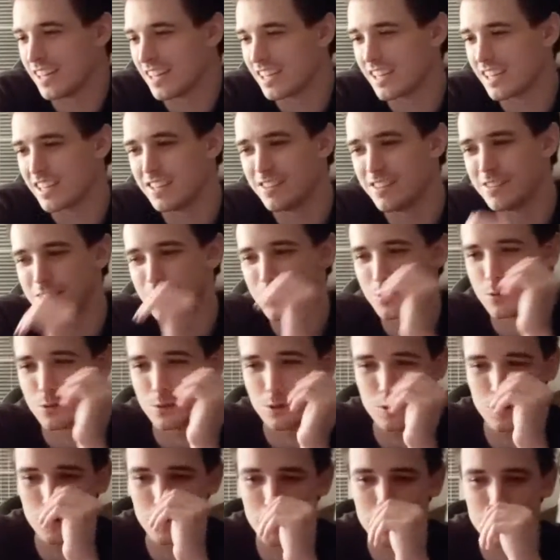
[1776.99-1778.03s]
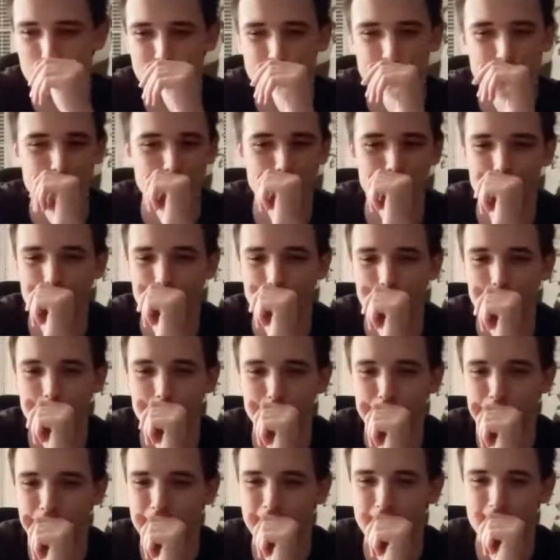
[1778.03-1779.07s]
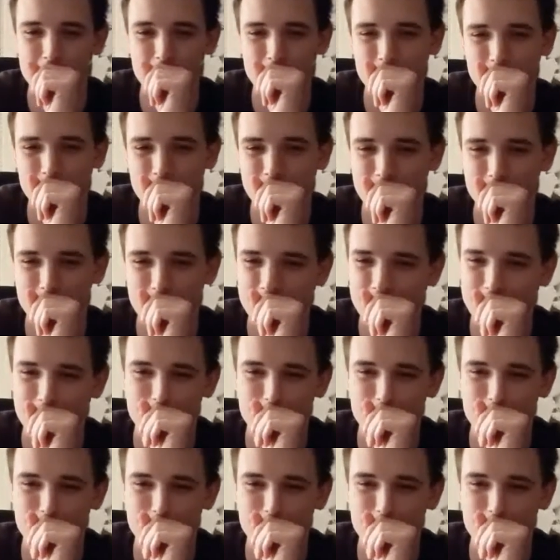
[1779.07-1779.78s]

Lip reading: Like, he's so perfect for the role. Like,